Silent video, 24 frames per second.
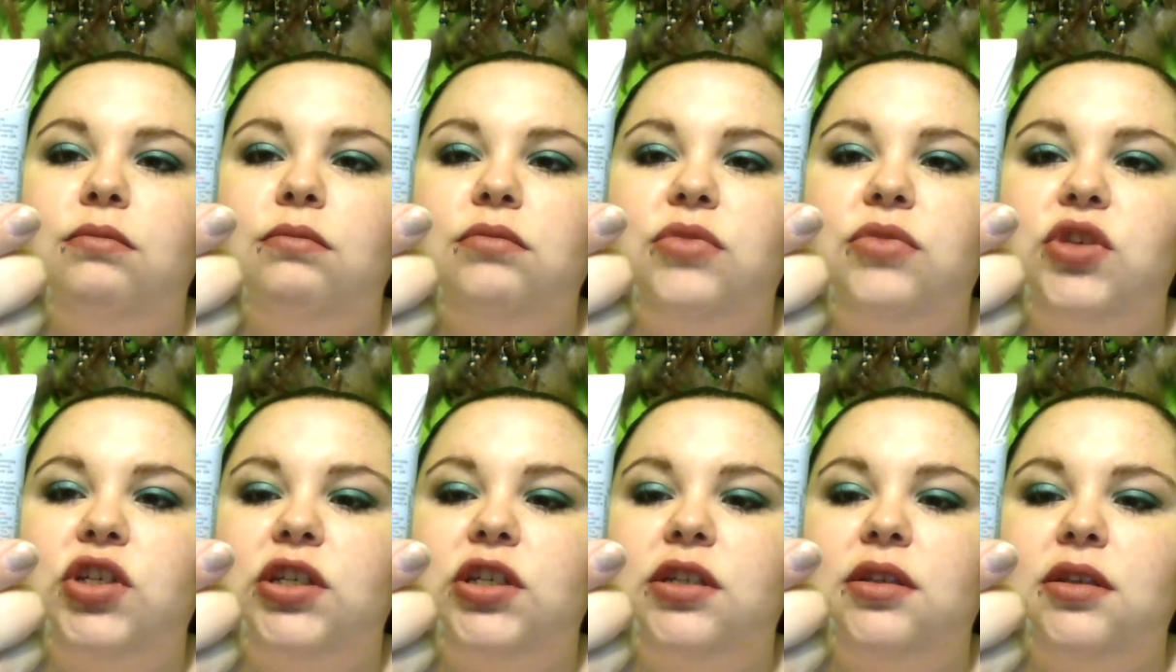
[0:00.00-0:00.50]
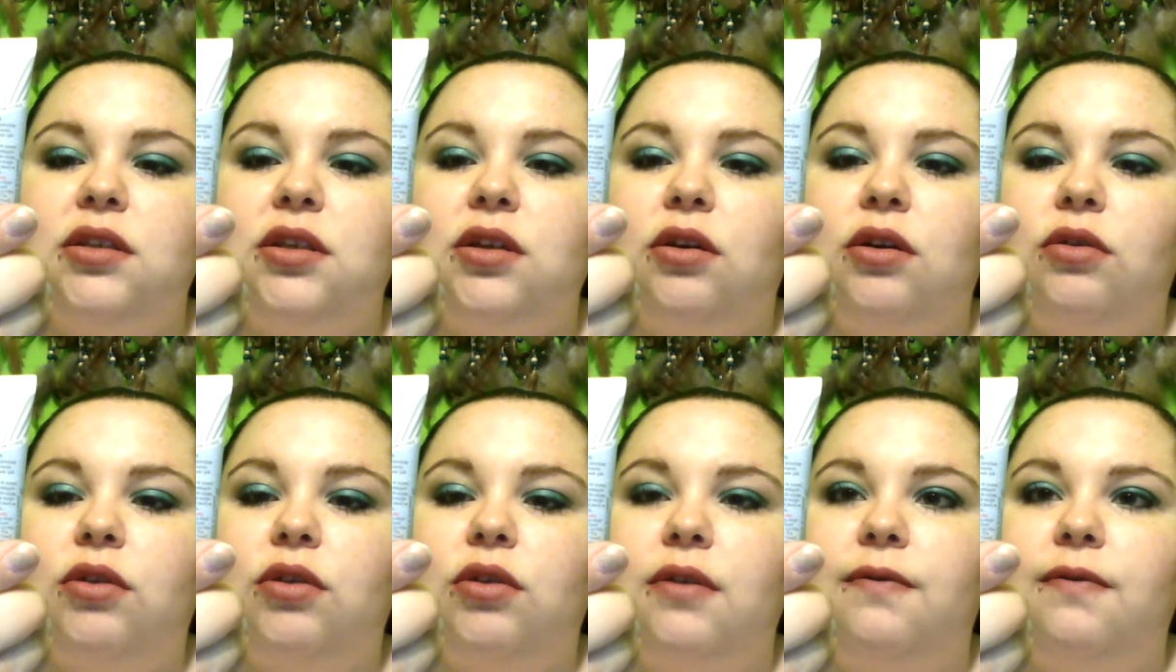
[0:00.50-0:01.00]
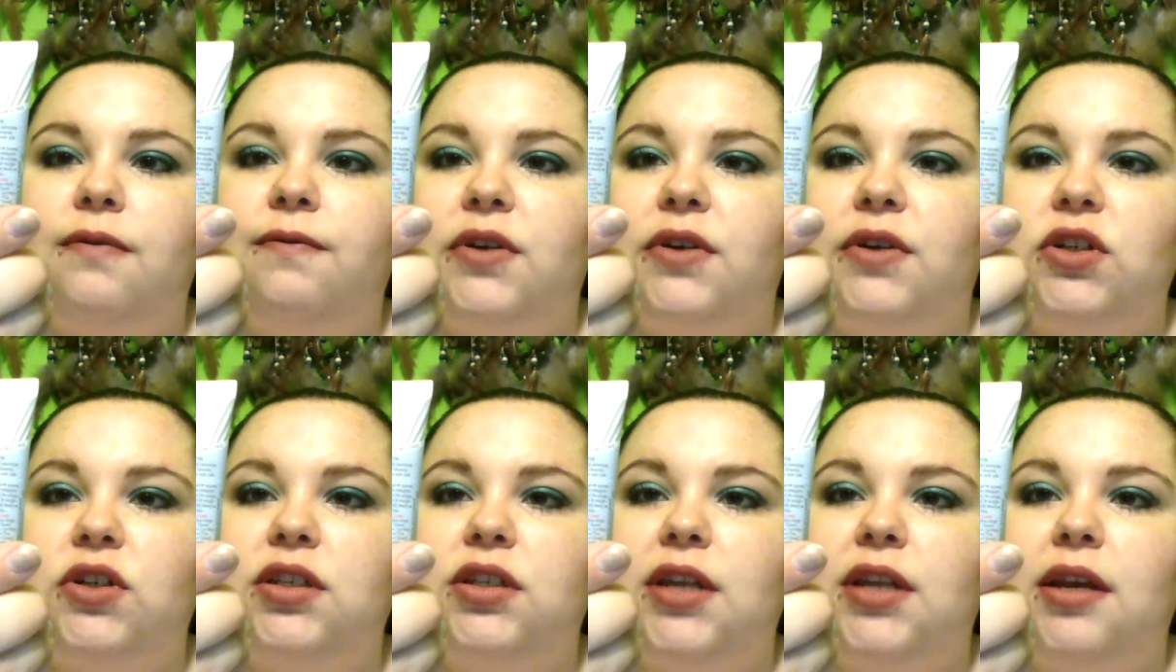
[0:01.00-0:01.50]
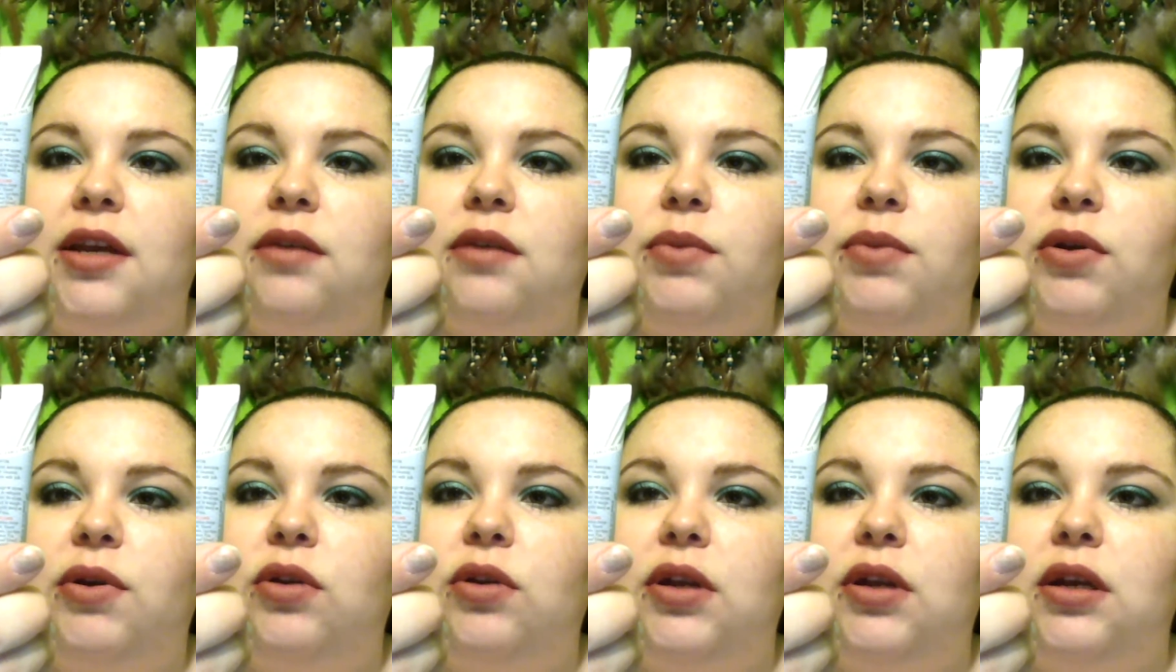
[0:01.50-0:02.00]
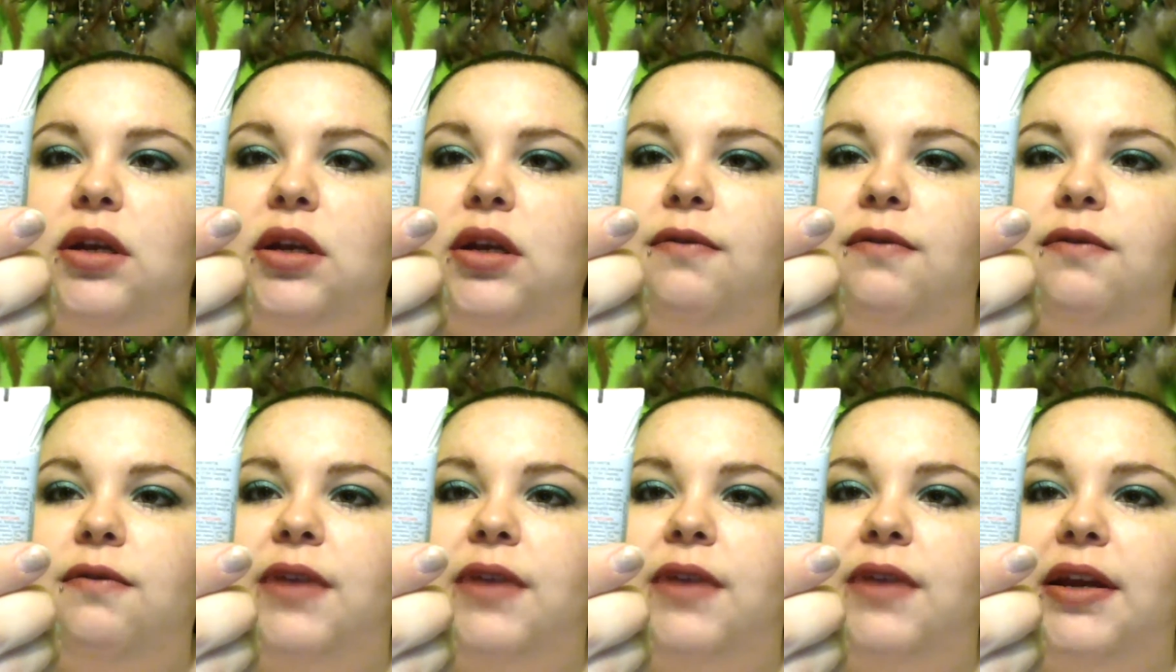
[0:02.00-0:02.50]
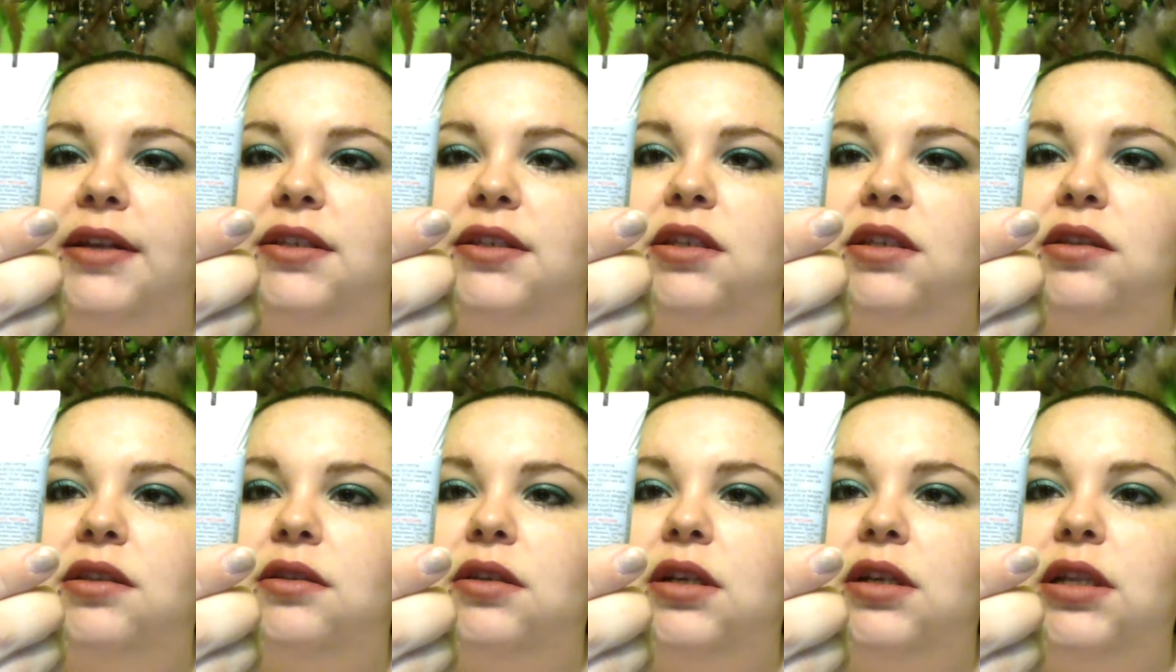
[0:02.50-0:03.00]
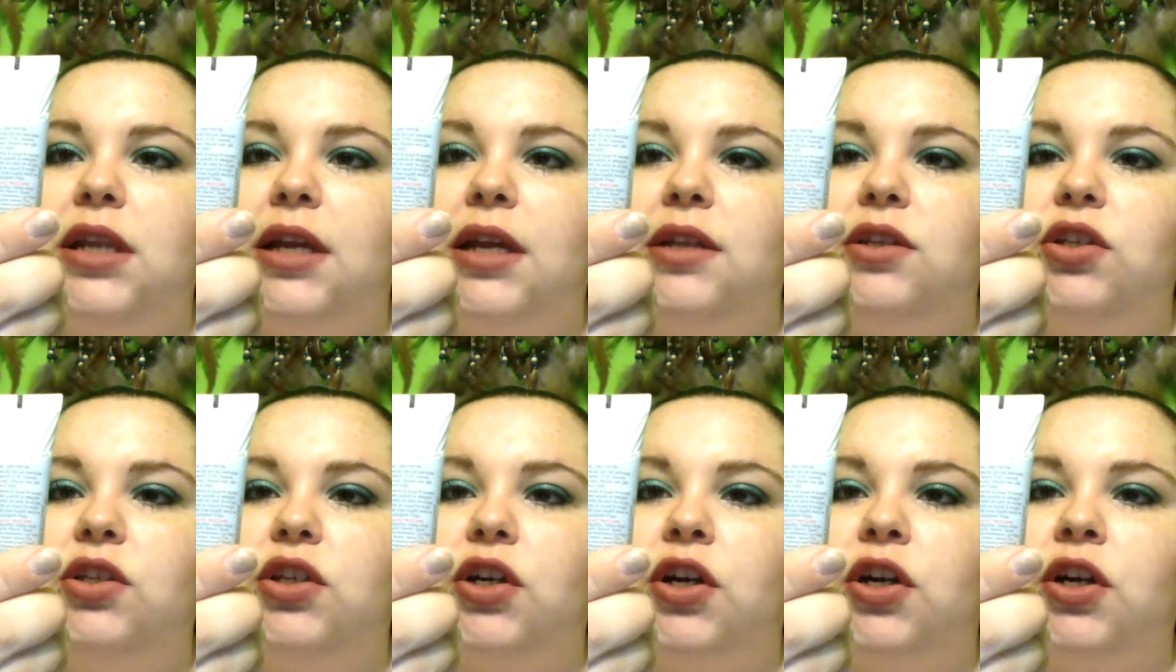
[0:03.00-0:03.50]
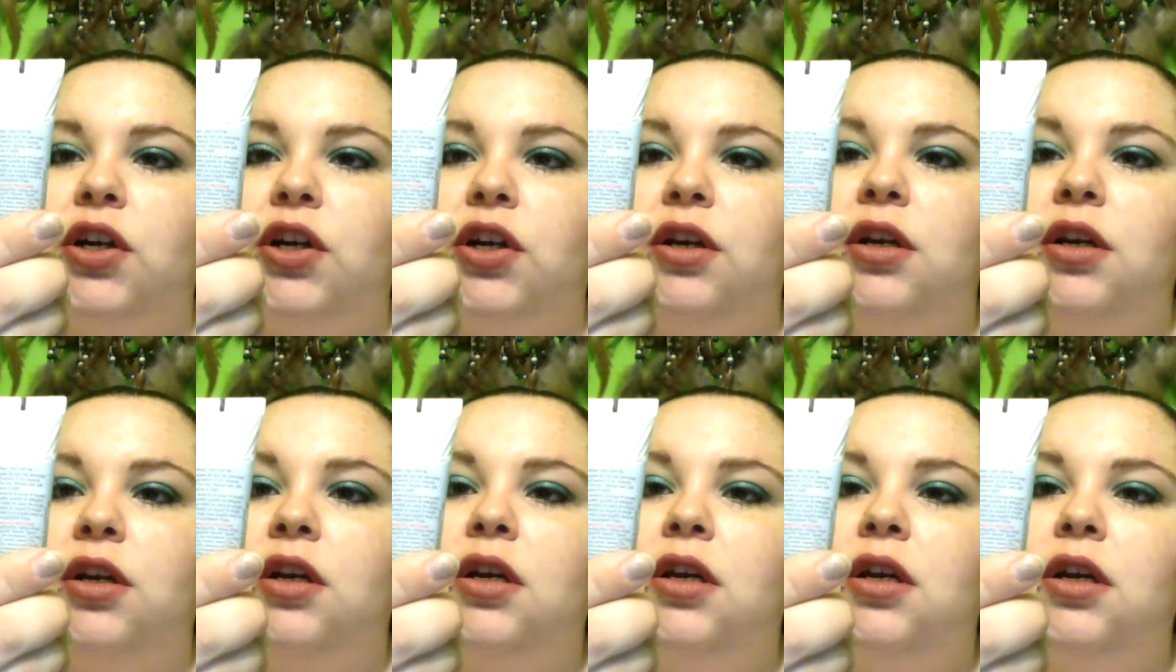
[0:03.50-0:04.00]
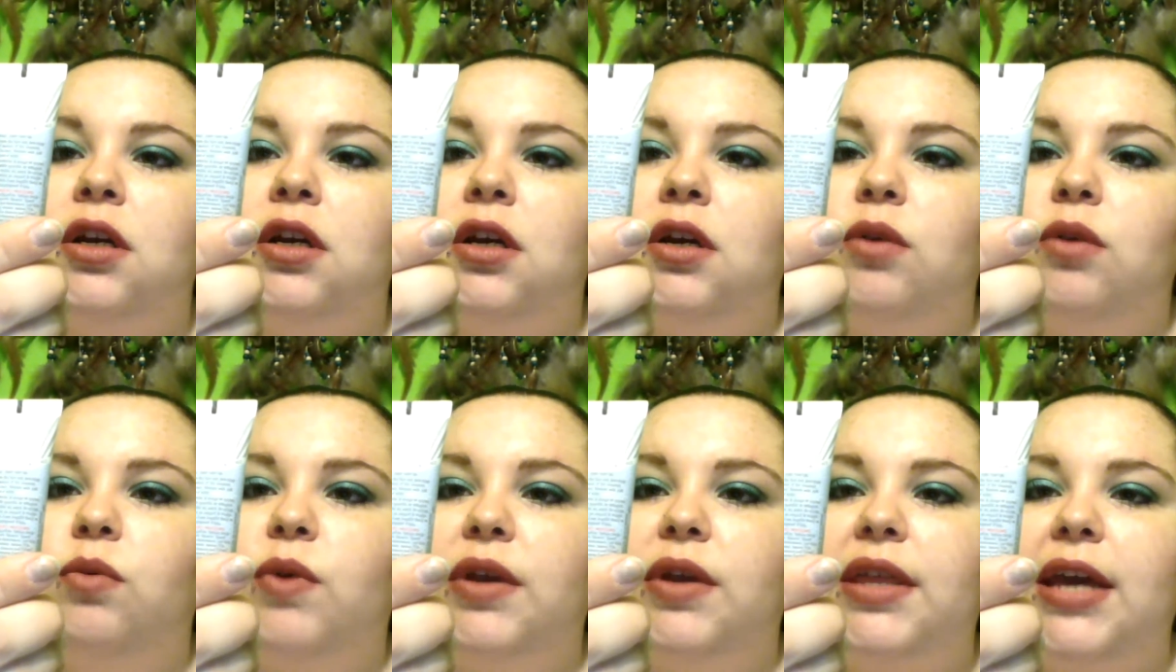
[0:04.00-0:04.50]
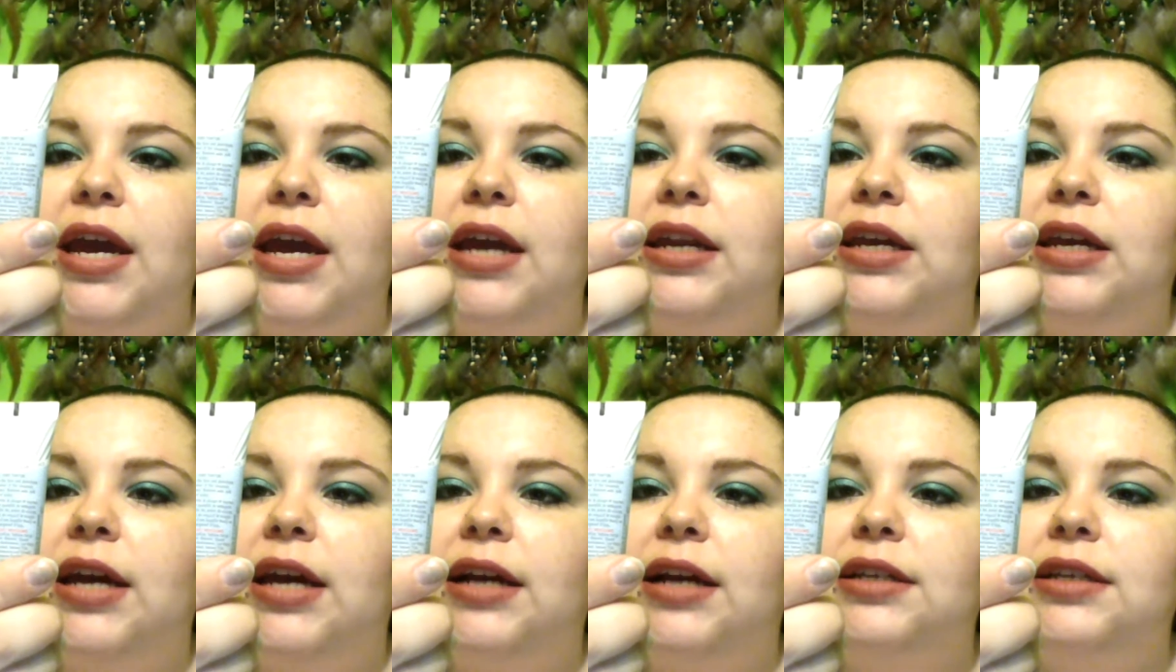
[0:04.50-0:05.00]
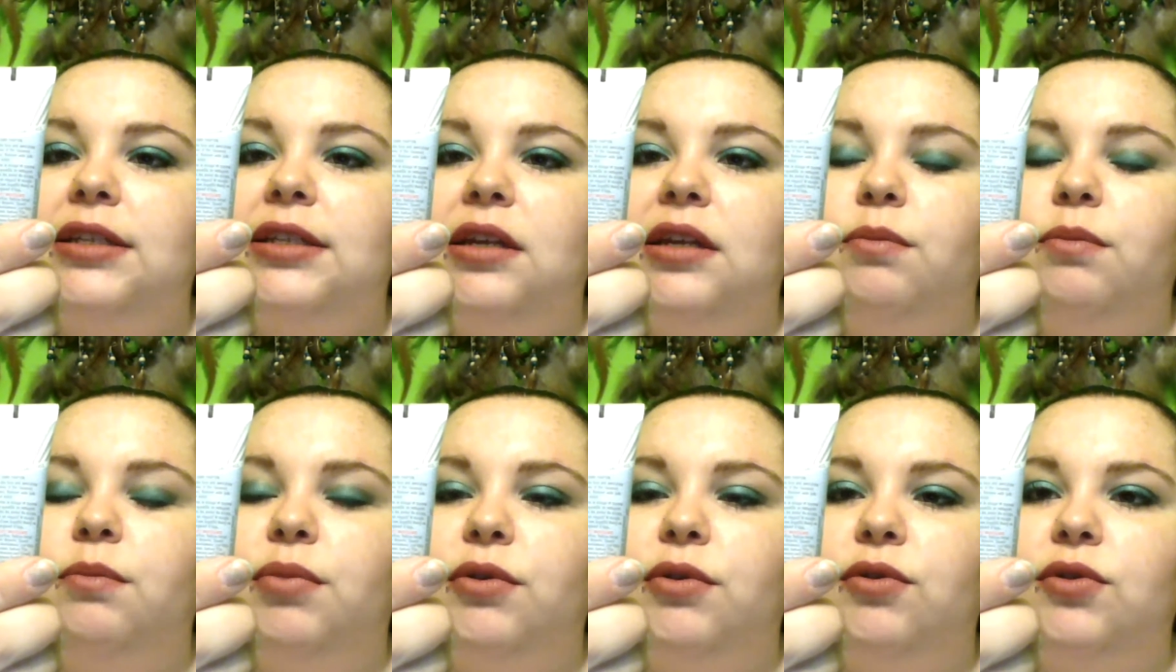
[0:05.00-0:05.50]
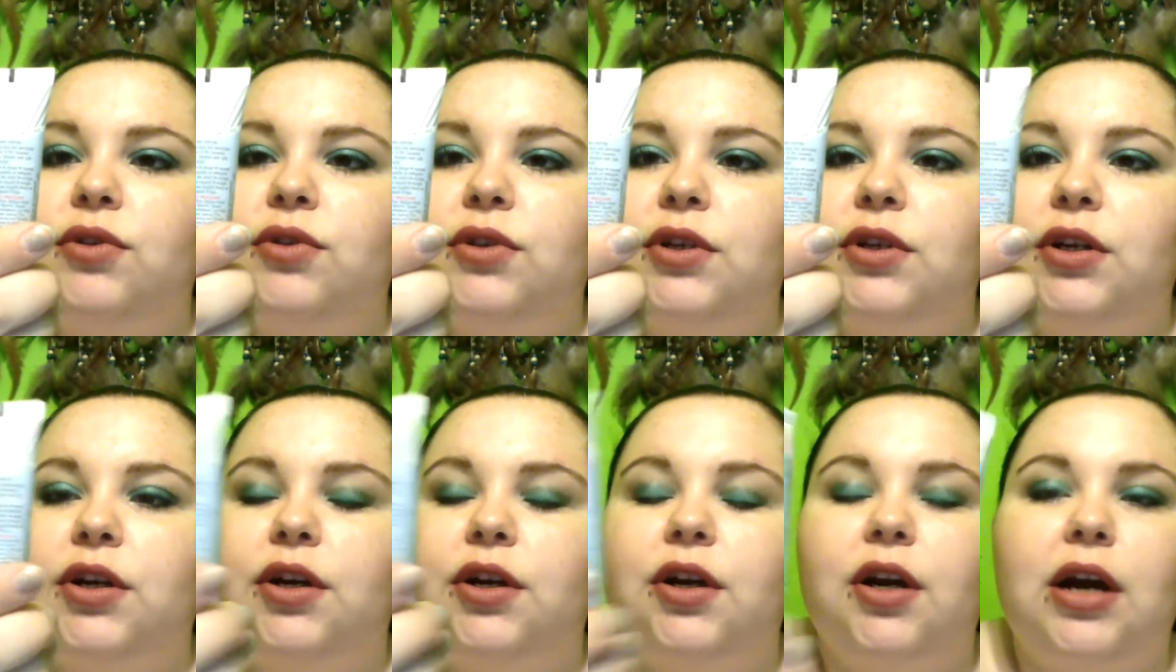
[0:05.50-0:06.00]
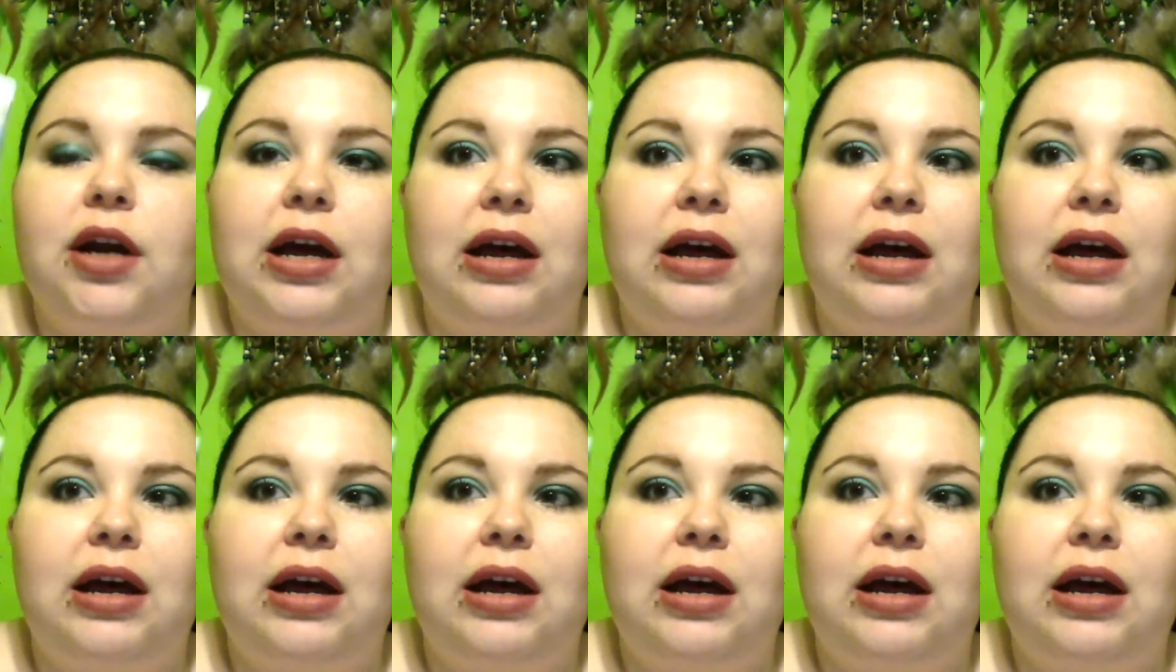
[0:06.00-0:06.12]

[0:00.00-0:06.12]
just, you know, their First Aid Beauty face cleanser with antioxidant booster.